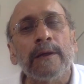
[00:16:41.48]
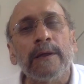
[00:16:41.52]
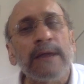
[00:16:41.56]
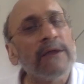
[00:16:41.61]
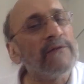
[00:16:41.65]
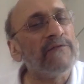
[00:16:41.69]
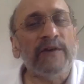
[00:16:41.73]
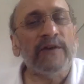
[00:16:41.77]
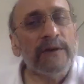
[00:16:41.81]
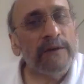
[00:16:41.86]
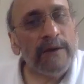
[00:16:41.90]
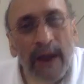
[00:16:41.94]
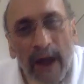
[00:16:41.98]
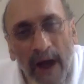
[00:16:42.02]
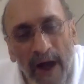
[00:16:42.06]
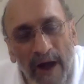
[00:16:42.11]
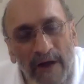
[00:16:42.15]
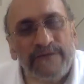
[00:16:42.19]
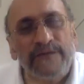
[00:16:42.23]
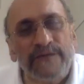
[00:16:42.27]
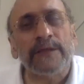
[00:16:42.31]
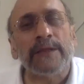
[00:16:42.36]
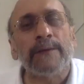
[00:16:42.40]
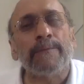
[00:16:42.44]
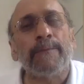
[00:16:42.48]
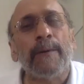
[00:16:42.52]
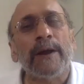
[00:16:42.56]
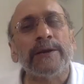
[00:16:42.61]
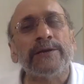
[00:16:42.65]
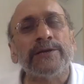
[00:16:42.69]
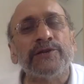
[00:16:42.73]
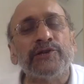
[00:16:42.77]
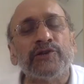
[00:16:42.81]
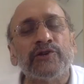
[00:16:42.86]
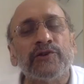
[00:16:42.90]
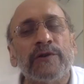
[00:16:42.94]
Even after the
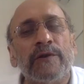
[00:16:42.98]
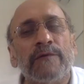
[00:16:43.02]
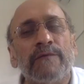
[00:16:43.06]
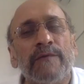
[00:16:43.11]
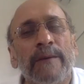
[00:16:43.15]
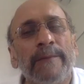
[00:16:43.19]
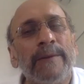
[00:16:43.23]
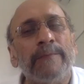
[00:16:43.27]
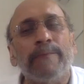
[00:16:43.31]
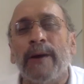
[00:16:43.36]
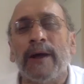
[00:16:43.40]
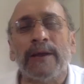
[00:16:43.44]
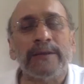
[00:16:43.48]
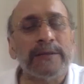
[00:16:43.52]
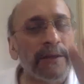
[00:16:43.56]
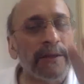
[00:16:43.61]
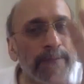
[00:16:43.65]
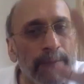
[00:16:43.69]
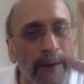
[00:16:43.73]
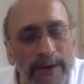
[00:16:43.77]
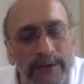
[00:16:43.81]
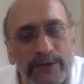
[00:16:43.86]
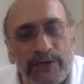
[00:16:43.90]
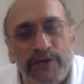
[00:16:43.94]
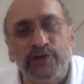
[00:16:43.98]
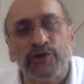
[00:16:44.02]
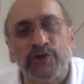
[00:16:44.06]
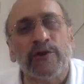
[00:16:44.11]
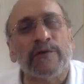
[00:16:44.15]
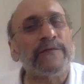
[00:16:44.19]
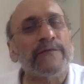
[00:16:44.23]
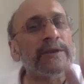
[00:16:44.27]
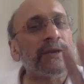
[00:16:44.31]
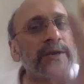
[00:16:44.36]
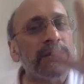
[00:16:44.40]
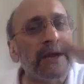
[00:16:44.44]
partition of, I mean, part, the partition
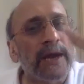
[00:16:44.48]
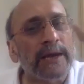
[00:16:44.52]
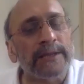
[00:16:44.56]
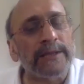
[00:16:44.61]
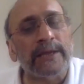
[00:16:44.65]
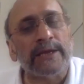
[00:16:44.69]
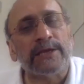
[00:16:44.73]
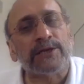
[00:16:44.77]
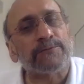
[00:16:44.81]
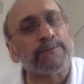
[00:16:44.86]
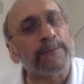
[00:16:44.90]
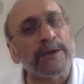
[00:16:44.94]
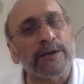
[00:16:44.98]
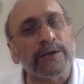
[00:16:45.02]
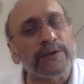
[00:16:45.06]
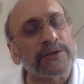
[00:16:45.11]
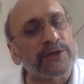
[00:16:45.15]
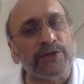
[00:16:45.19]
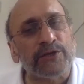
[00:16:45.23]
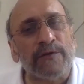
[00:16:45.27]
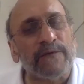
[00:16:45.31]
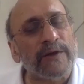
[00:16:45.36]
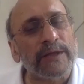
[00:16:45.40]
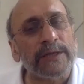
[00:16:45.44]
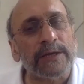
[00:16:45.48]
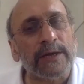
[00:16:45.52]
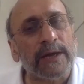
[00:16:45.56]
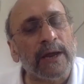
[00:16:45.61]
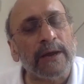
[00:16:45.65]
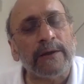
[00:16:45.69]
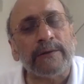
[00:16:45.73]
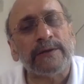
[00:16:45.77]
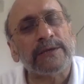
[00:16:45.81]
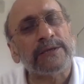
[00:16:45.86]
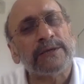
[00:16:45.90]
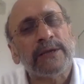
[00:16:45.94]
of India and the experiences of other
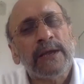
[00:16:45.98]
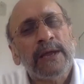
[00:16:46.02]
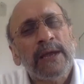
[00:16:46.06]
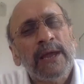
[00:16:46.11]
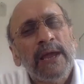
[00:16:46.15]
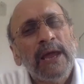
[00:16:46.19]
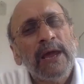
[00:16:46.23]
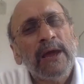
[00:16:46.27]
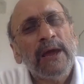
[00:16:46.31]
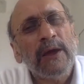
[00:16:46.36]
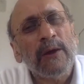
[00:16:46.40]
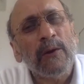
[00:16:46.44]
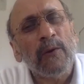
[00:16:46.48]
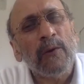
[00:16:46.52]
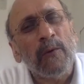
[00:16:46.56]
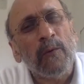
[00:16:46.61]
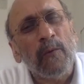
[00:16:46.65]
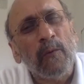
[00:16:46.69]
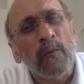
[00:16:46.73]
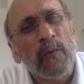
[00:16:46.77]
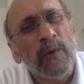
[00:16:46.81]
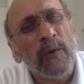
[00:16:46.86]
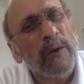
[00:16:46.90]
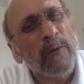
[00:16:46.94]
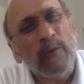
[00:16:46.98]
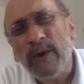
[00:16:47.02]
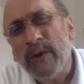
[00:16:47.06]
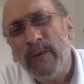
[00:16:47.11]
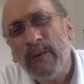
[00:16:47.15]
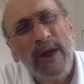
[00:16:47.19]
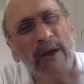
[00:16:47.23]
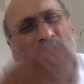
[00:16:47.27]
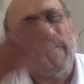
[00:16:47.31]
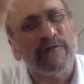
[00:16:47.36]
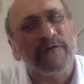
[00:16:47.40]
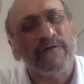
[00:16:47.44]
countries, we,
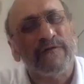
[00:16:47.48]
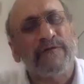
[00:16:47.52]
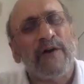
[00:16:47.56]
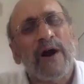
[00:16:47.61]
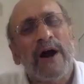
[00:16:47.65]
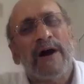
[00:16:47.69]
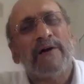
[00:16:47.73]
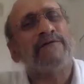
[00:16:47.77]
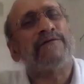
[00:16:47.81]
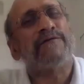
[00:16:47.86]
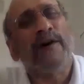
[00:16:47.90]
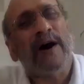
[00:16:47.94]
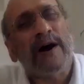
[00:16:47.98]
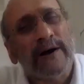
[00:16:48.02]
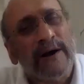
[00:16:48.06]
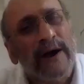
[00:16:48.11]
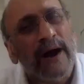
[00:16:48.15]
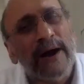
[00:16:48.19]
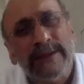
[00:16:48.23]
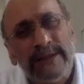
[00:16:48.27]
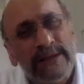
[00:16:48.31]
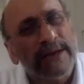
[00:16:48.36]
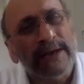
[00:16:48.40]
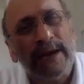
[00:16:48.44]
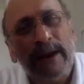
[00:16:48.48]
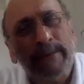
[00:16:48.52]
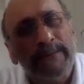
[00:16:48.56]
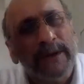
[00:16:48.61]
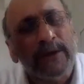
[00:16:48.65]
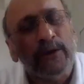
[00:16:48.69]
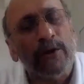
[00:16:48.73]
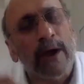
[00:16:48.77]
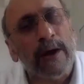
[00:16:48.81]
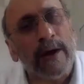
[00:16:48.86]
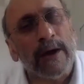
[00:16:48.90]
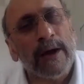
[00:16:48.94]
we are far, far higher that. I
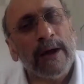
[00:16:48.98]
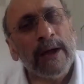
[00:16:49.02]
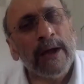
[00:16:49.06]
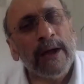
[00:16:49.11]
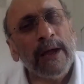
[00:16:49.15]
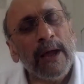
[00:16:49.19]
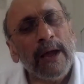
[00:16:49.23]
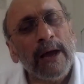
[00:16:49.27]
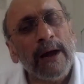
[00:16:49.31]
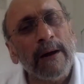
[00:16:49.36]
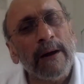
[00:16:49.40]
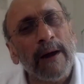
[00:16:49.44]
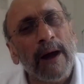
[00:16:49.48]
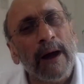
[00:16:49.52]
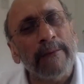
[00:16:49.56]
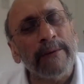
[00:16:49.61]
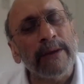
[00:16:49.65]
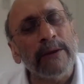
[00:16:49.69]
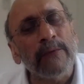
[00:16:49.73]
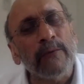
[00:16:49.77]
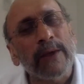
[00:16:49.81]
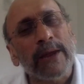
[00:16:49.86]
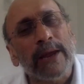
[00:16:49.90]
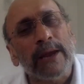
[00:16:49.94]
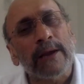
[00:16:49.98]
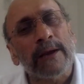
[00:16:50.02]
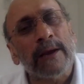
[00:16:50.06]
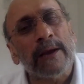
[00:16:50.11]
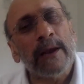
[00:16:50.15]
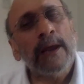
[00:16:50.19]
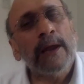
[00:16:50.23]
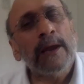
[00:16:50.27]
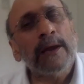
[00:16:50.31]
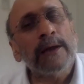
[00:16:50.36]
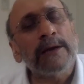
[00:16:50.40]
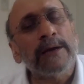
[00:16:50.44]
mean, uh, uh, I mean, we can
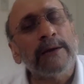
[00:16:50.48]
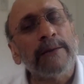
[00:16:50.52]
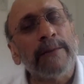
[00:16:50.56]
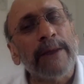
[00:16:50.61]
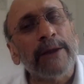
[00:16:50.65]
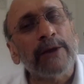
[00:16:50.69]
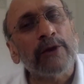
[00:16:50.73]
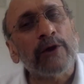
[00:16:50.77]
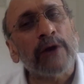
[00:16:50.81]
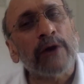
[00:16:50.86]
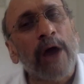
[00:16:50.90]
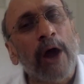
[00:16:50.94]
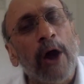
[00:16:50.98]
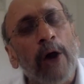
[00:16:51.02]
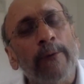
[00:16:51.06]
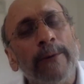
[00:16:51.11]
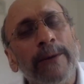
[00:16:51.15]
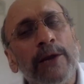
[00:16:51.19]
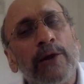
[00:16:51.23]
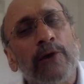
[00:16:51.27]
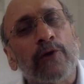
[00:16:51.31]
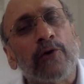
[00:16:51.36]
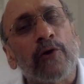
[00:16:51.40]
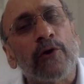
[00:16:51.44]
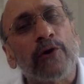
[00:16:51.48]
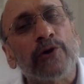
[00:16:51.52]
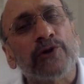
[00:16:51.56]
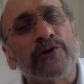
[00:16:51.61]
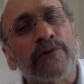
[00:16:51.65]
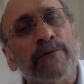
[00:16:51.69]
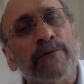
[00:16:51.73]
debate on how many crores